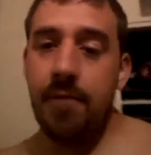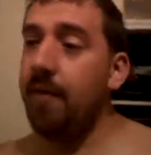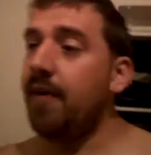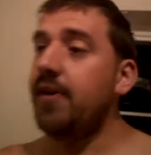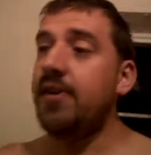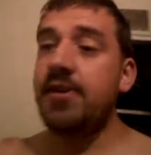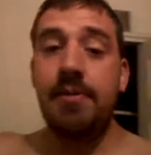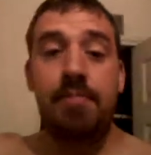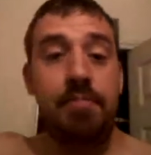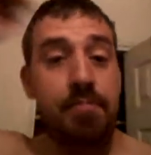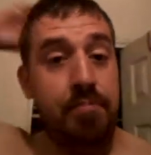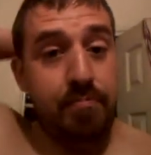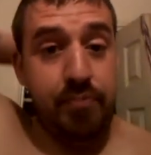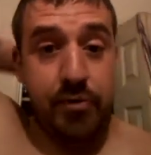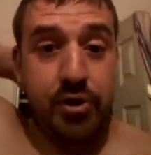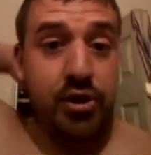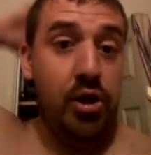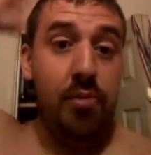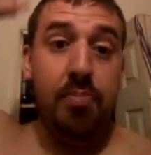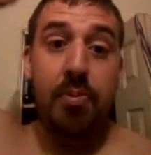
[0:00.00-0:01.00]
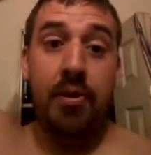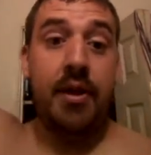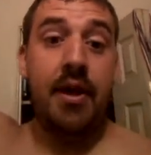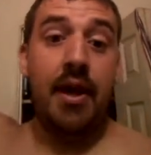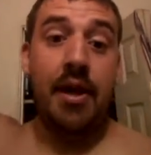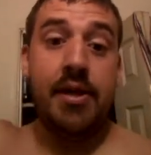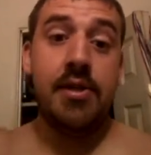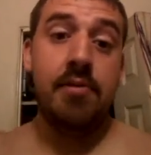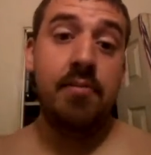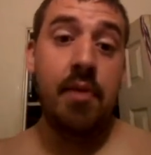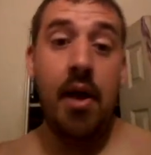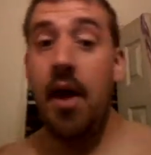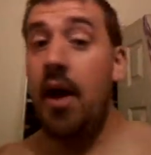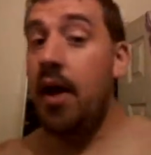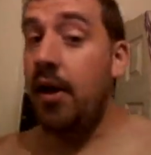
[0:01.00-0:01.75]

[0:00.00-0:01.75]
First he super kicks him,